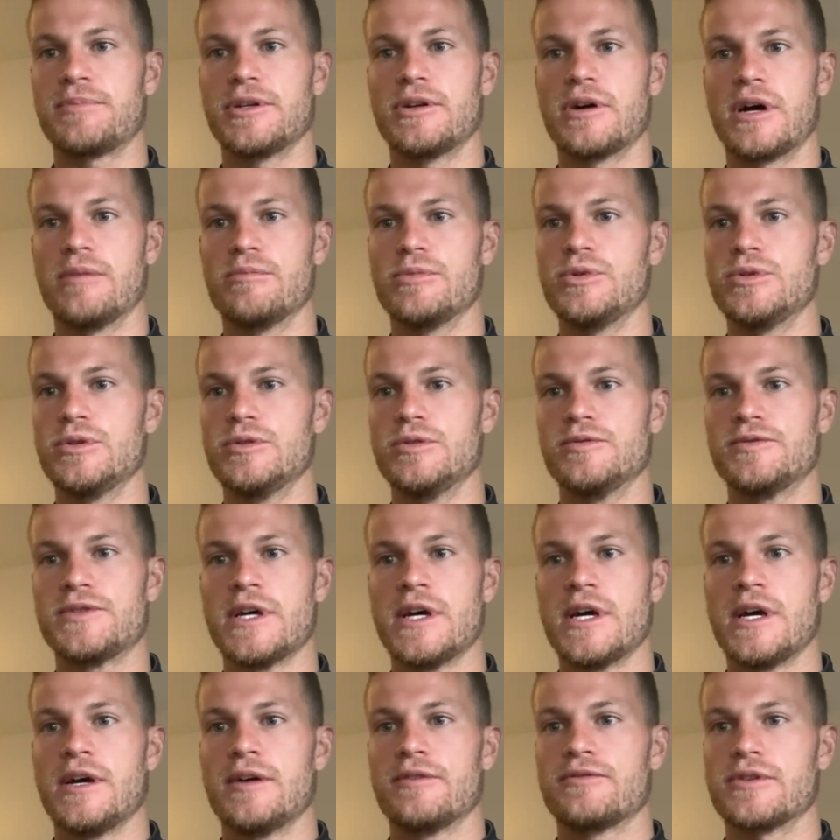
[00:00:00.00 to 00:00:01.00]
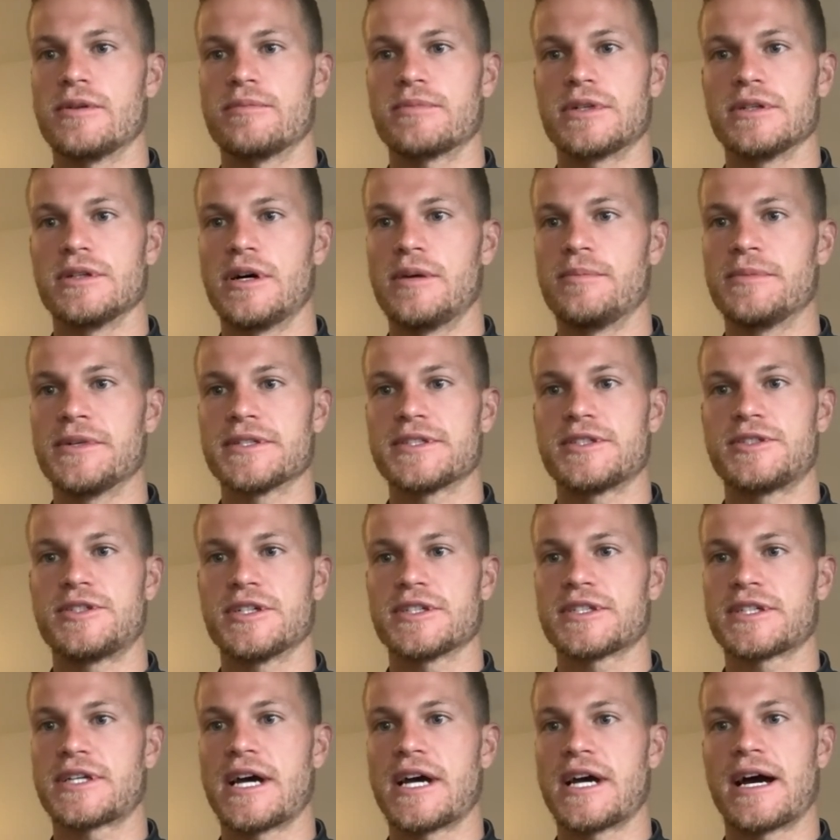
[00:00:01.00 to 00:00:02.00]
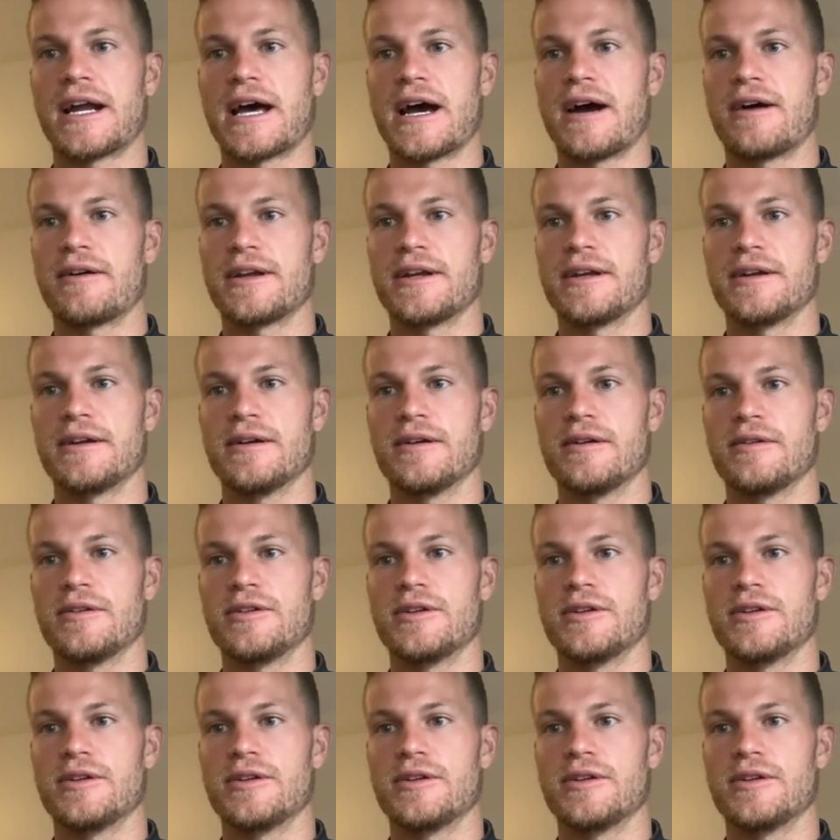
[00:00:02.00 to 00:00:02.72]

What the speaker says: You know, I moved from Columbus, just got out here.